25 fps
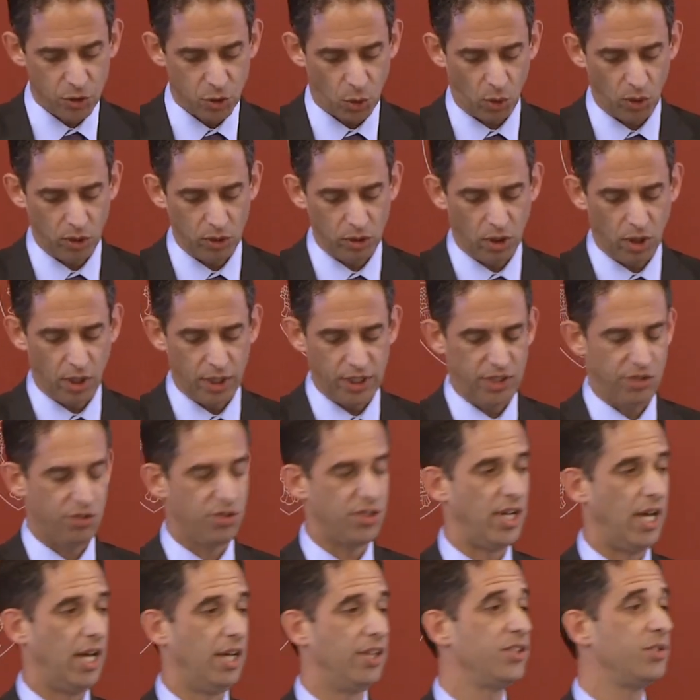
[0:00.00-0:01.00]
Tort law, he
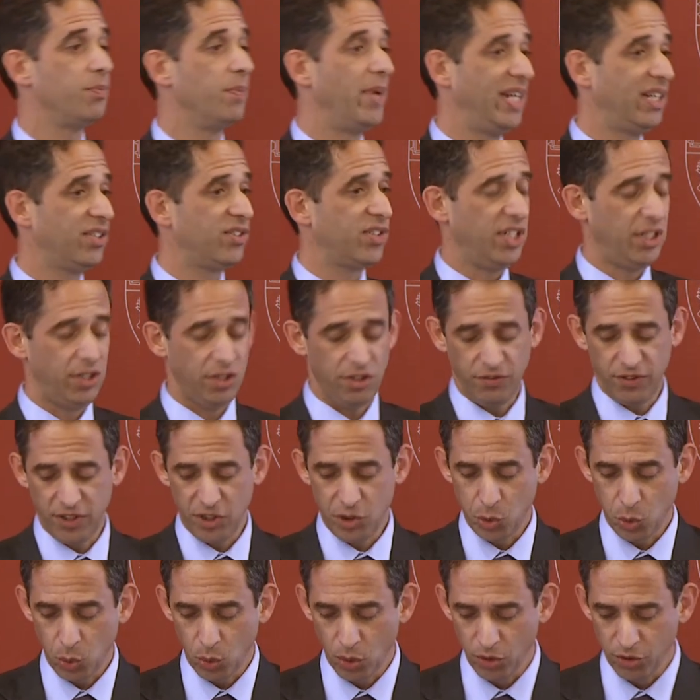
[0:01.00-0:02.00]
says, makes
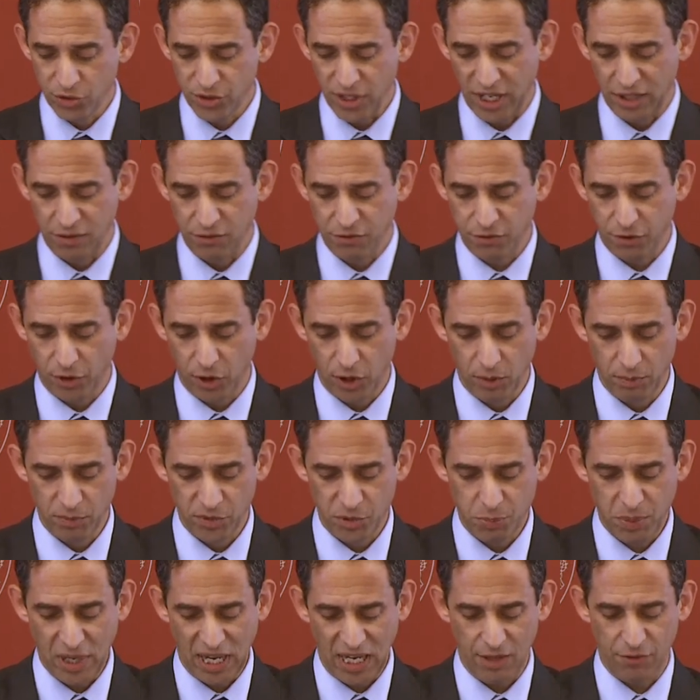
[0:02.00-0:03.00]
individuals and
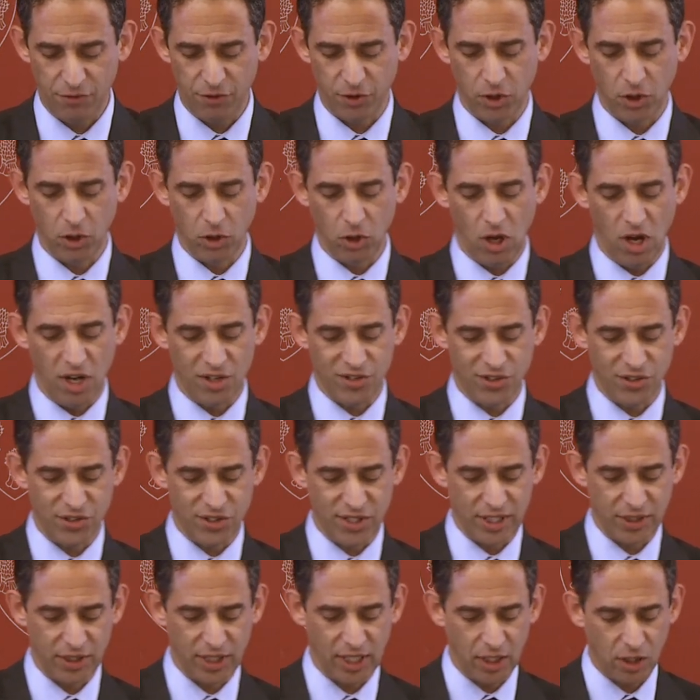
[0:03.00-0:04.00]
firms pay for the
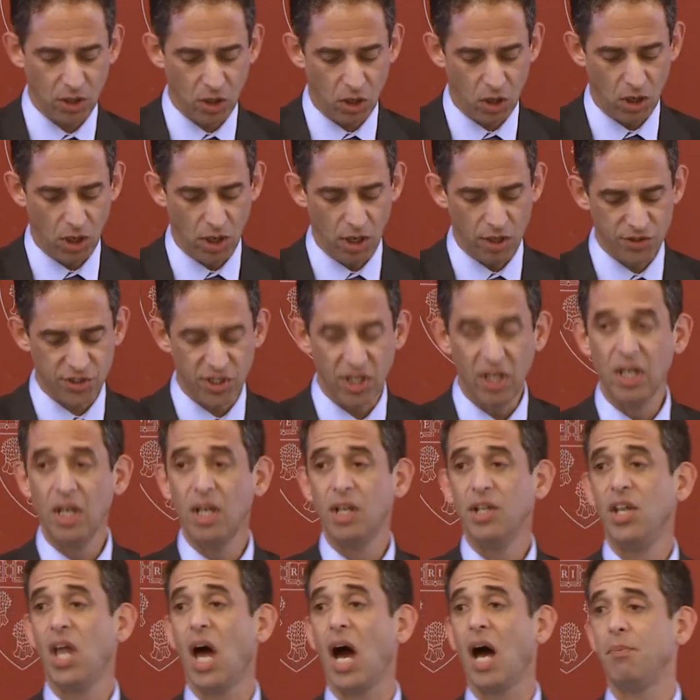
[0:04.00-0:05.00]
losses that they cause,
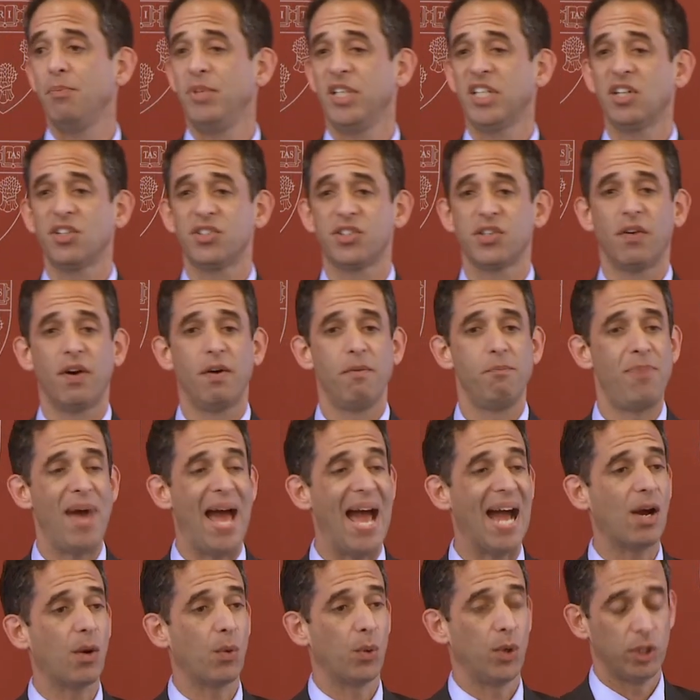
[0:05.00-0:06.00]
not because of a
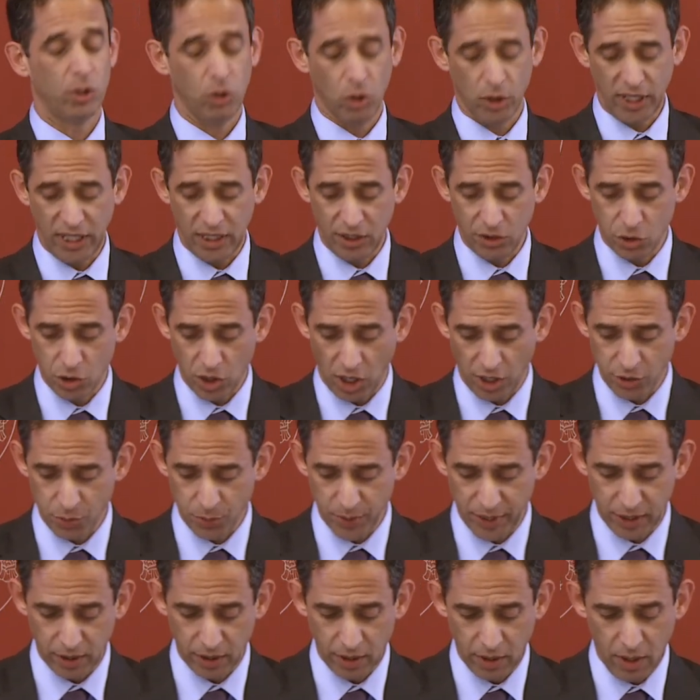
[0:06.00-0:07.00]
backward-looking
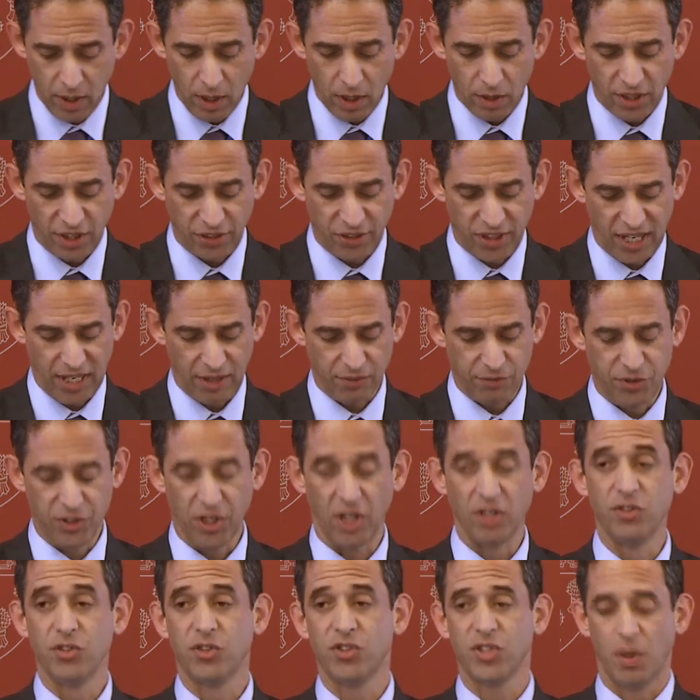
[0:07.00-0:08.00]
judgment that they have
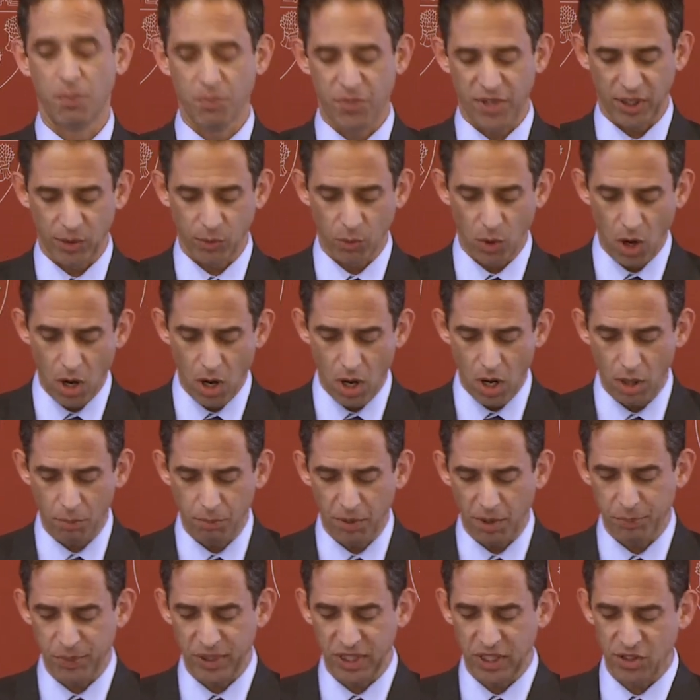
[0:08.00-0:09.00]
done something
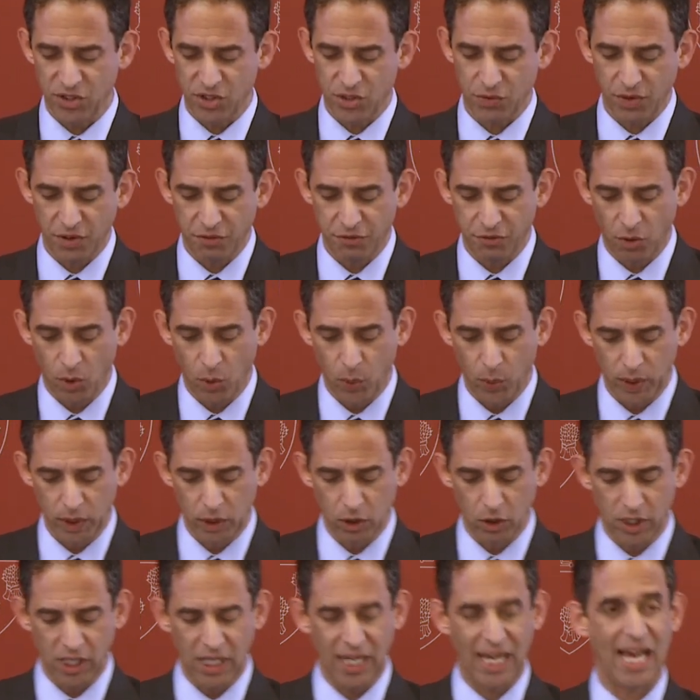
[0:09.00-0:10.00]
wrong, but because of a
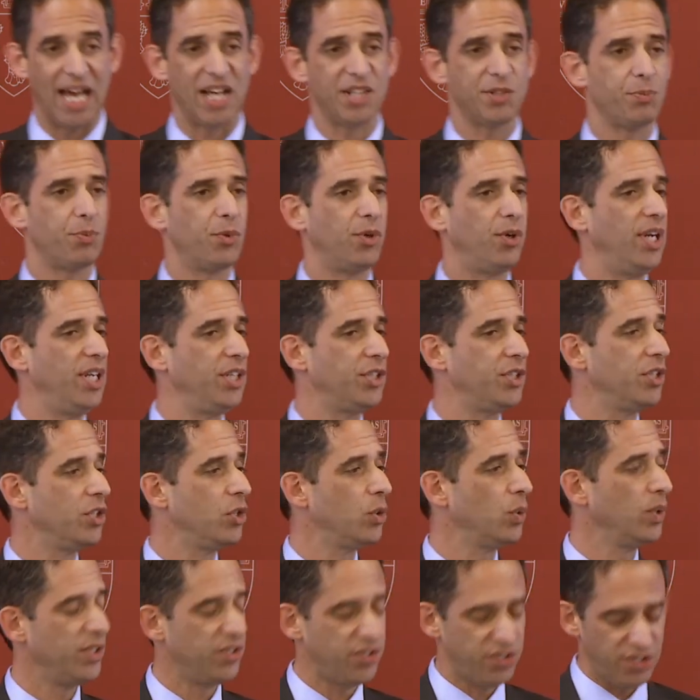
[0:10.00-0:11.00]
forward-looking
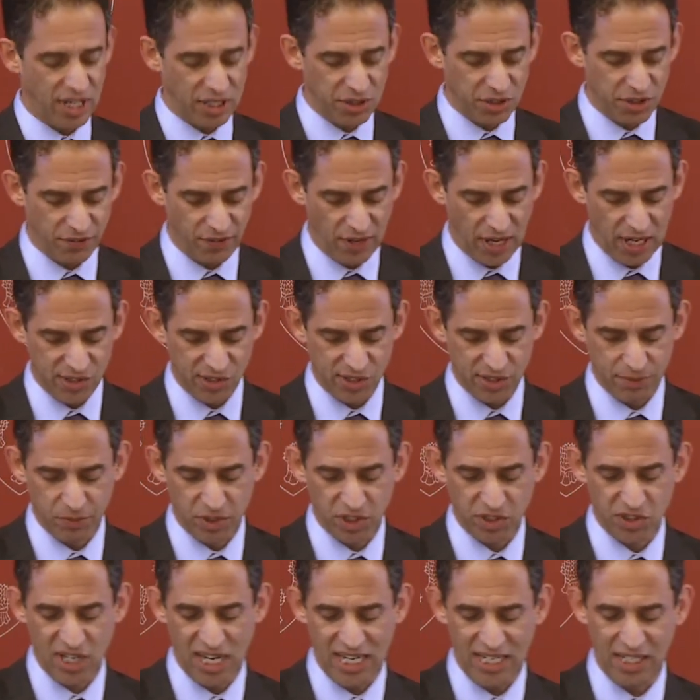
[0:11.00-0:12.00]
aspiration to incentivize them
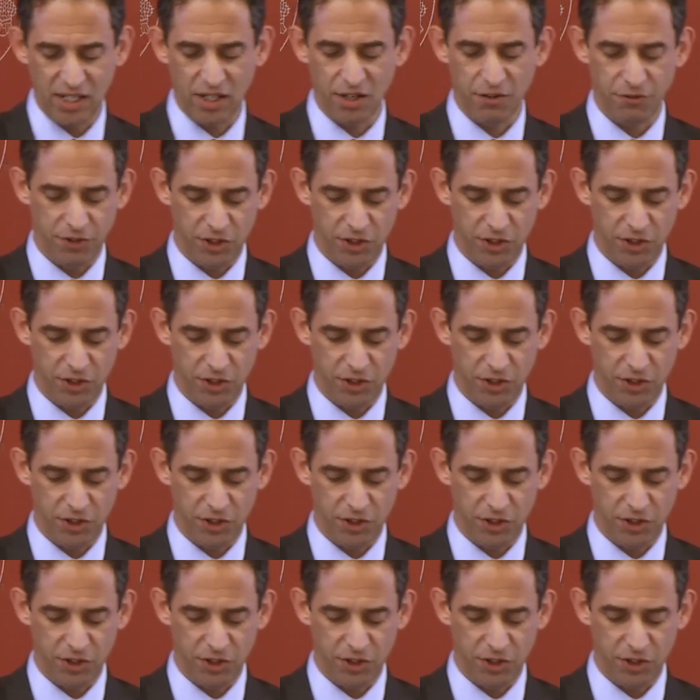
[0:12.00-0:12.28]
to take